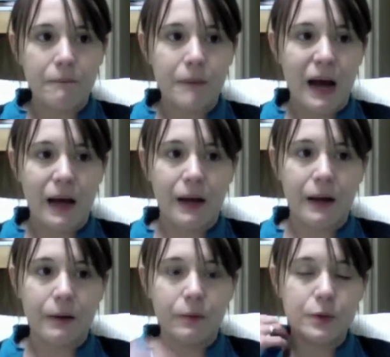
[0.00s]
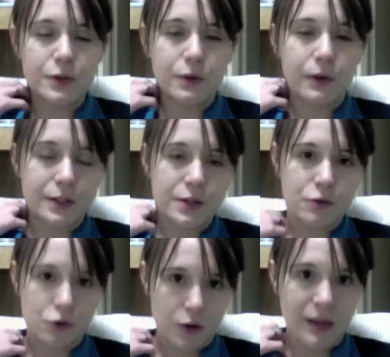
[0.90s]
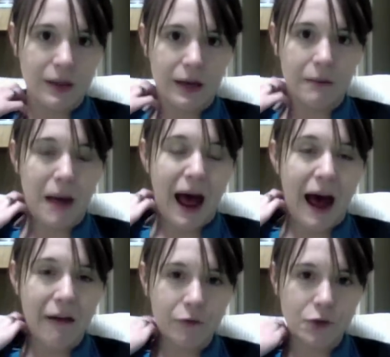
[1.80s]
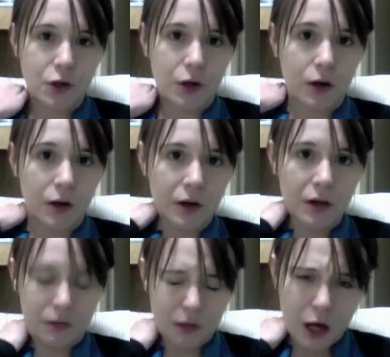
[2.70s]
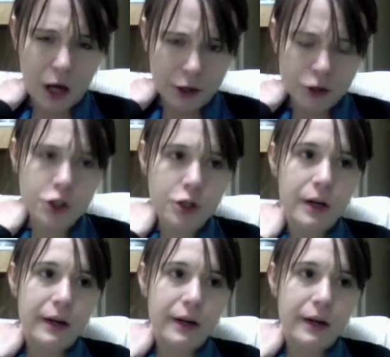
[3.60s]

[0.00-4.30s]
I was going to join them after lunch.